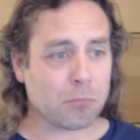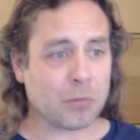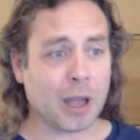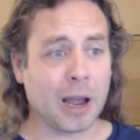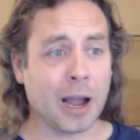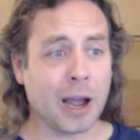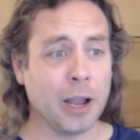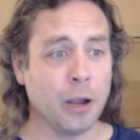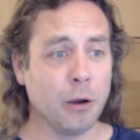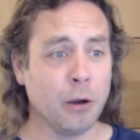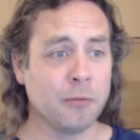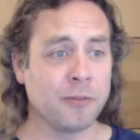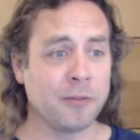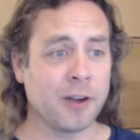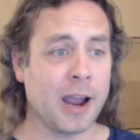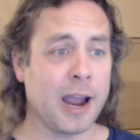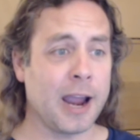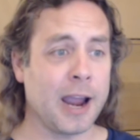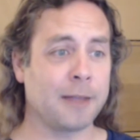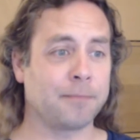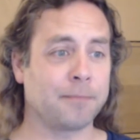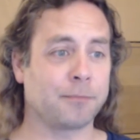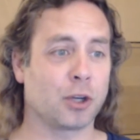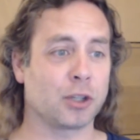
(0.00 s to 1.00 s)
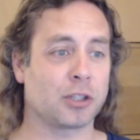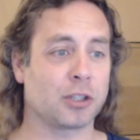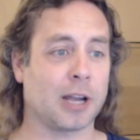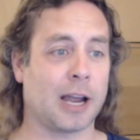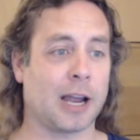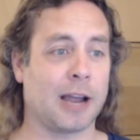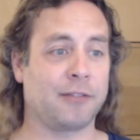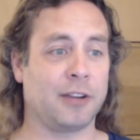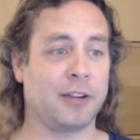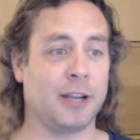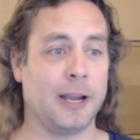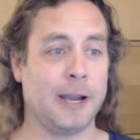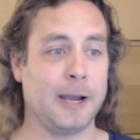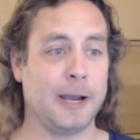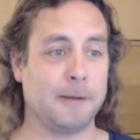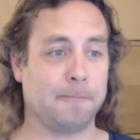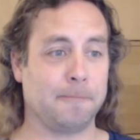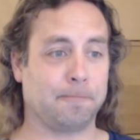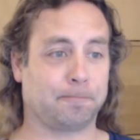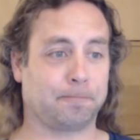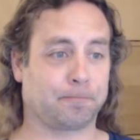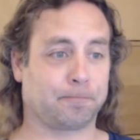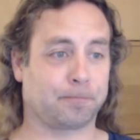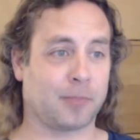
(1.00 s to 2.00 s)
Hi Uwe, good to have you
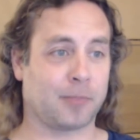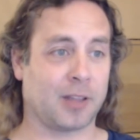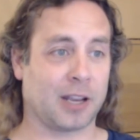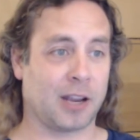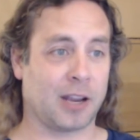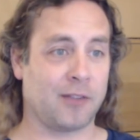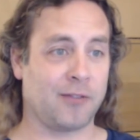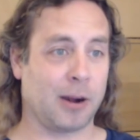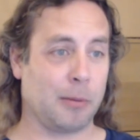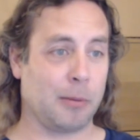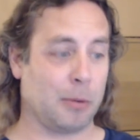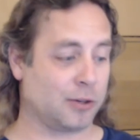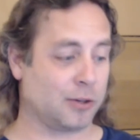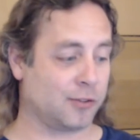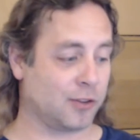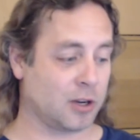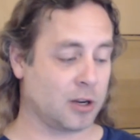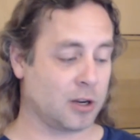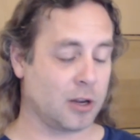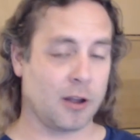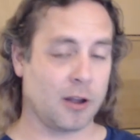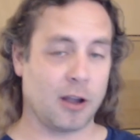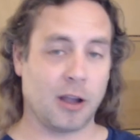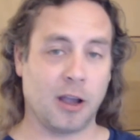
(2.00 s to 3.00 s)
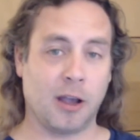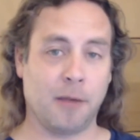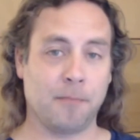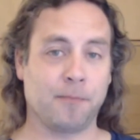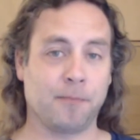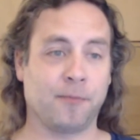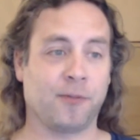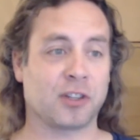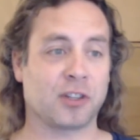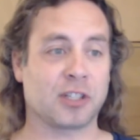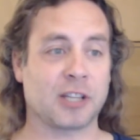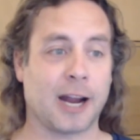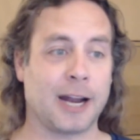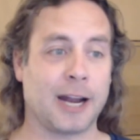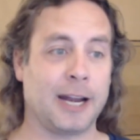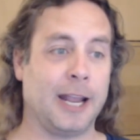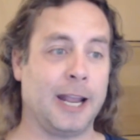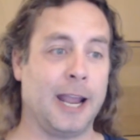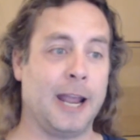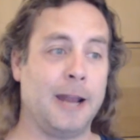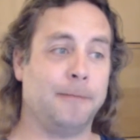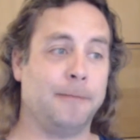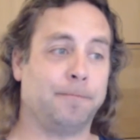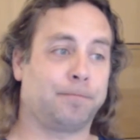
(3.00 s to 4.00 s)
here. Thank you very much for um, for
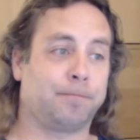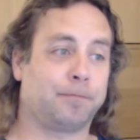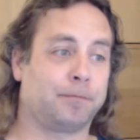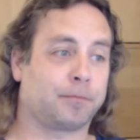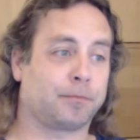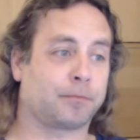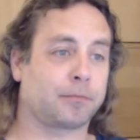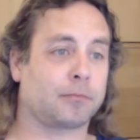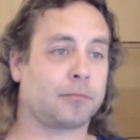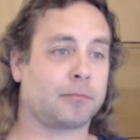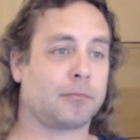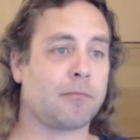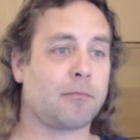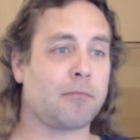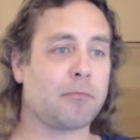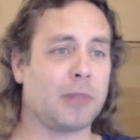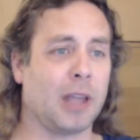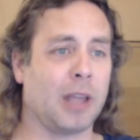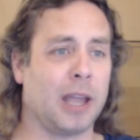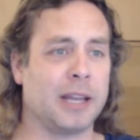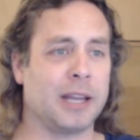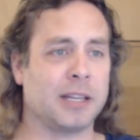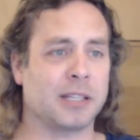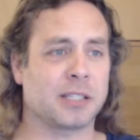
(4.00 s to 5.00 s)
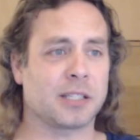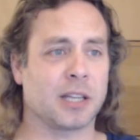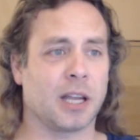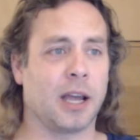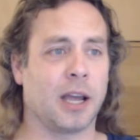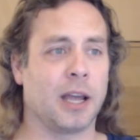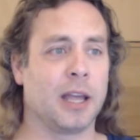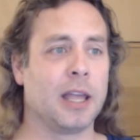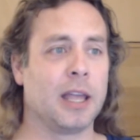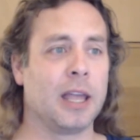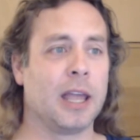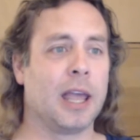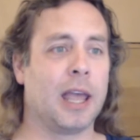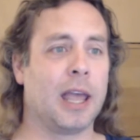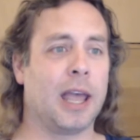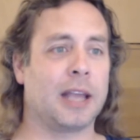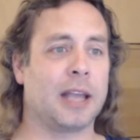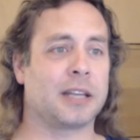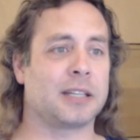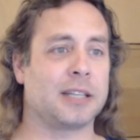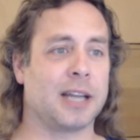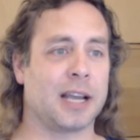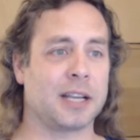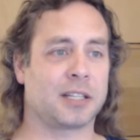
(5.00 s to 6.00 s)
signing in. It's uh,
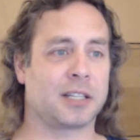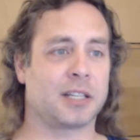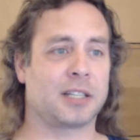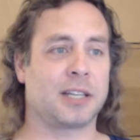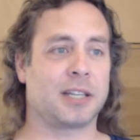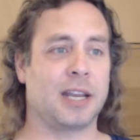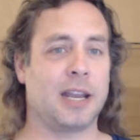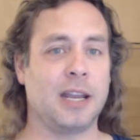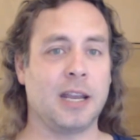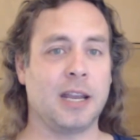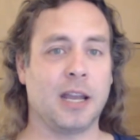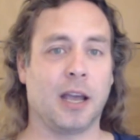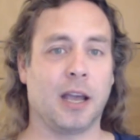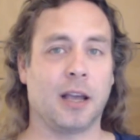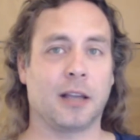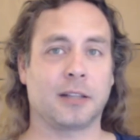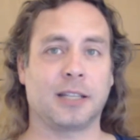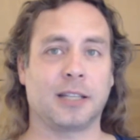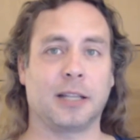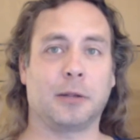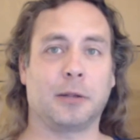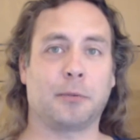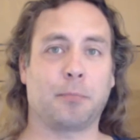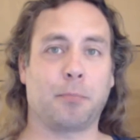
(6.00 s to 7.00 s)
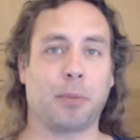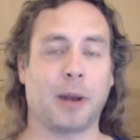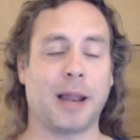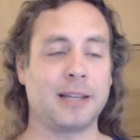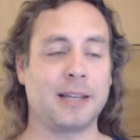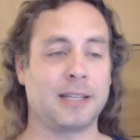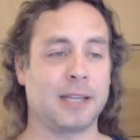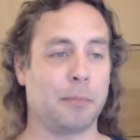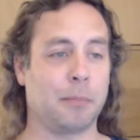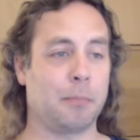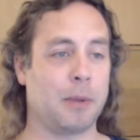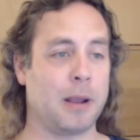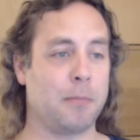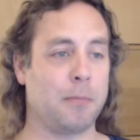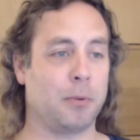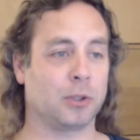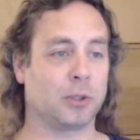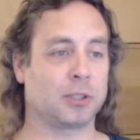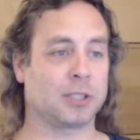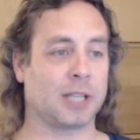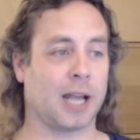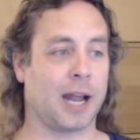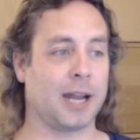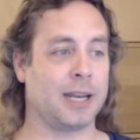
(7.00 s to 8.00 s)
it's nice to see uh, see there's plenty of
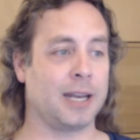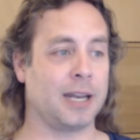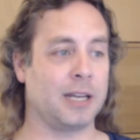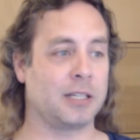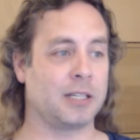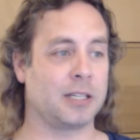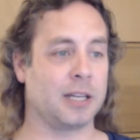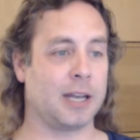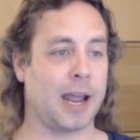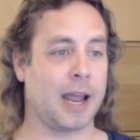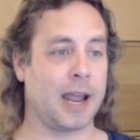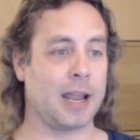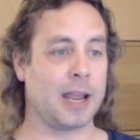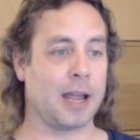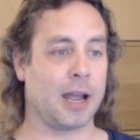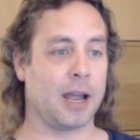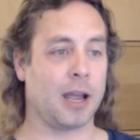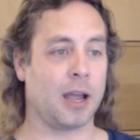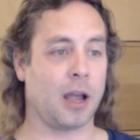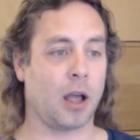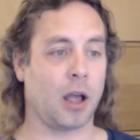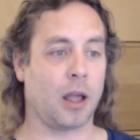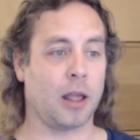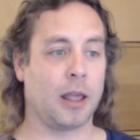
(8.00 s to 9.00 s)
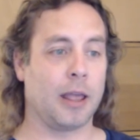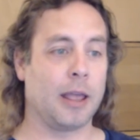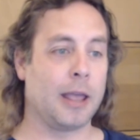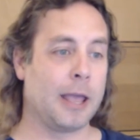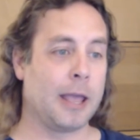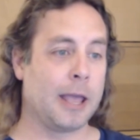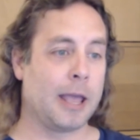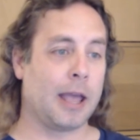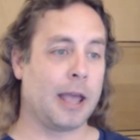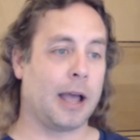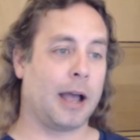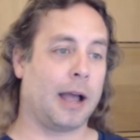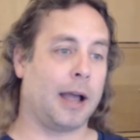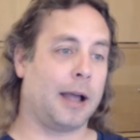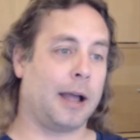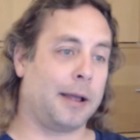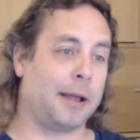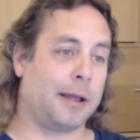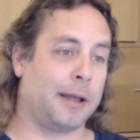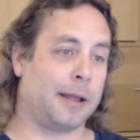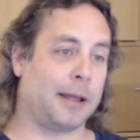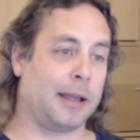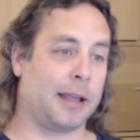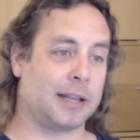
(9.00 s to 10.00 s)
people signed in today. Uh, uh,
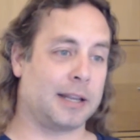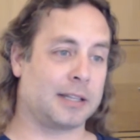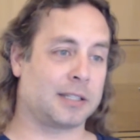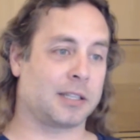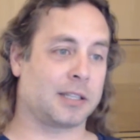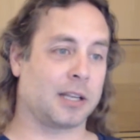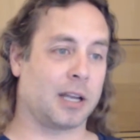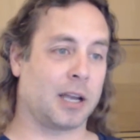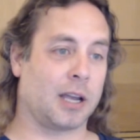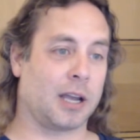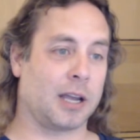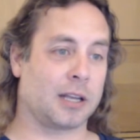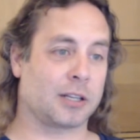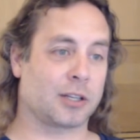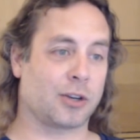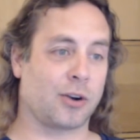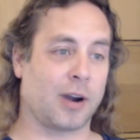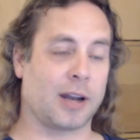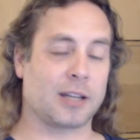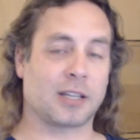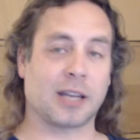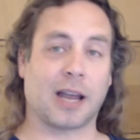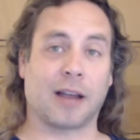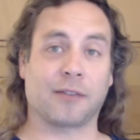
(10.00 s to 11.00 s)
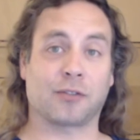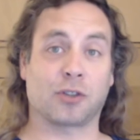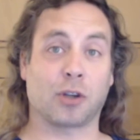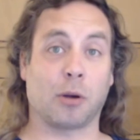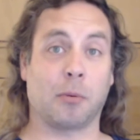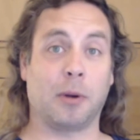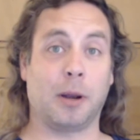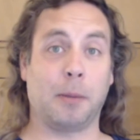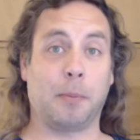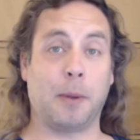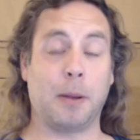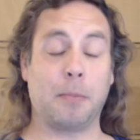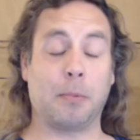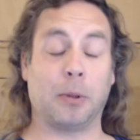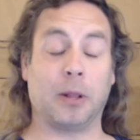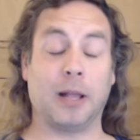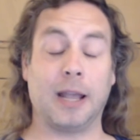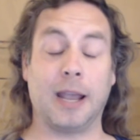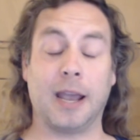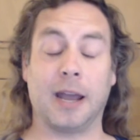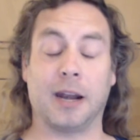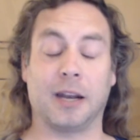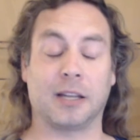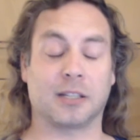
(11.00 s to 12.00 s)
it's uh, it's great to have so many people
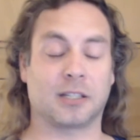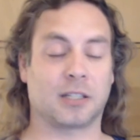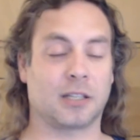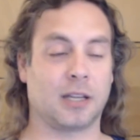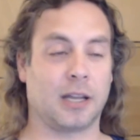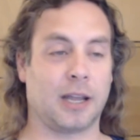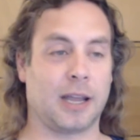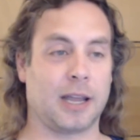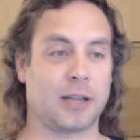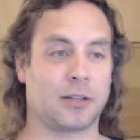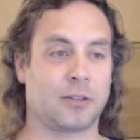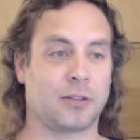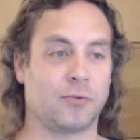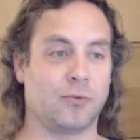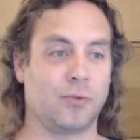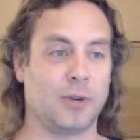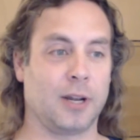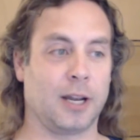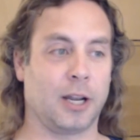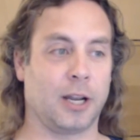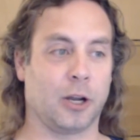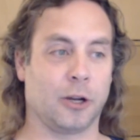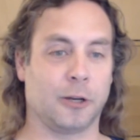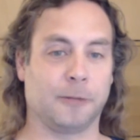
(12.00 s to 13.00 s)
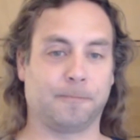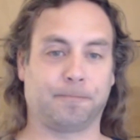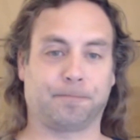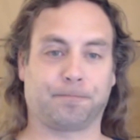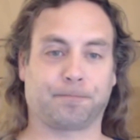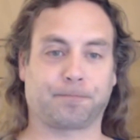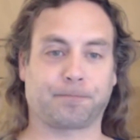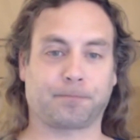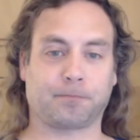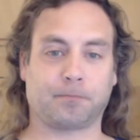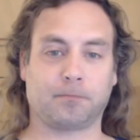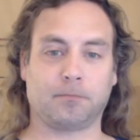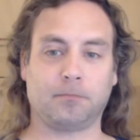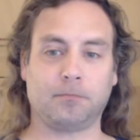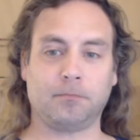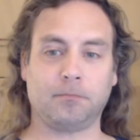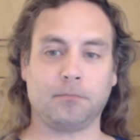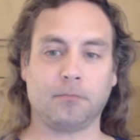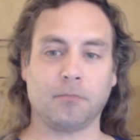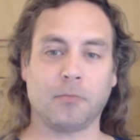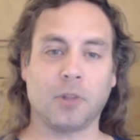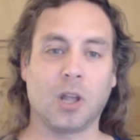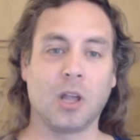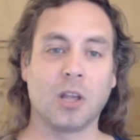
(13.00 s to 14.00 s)
here. It's it's really good.
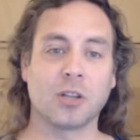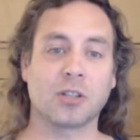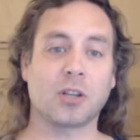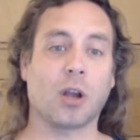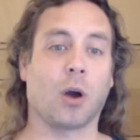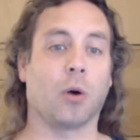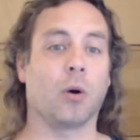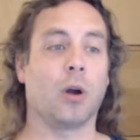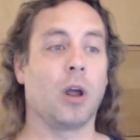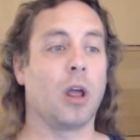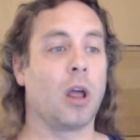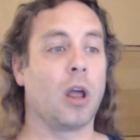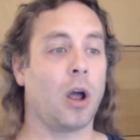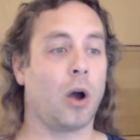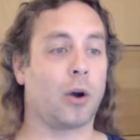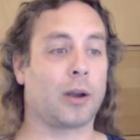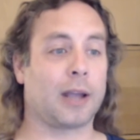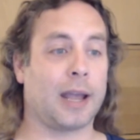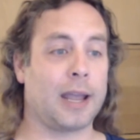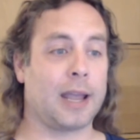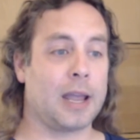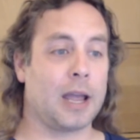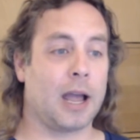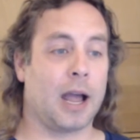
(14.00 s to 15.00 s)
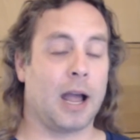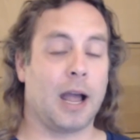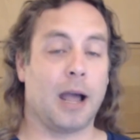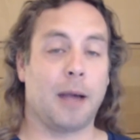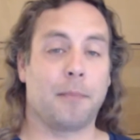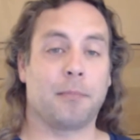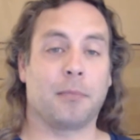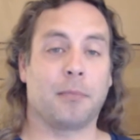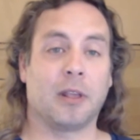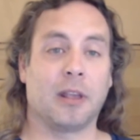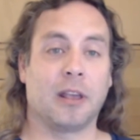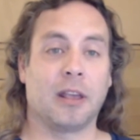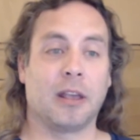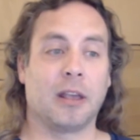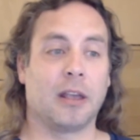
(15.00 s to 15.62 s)
So, okay. Um,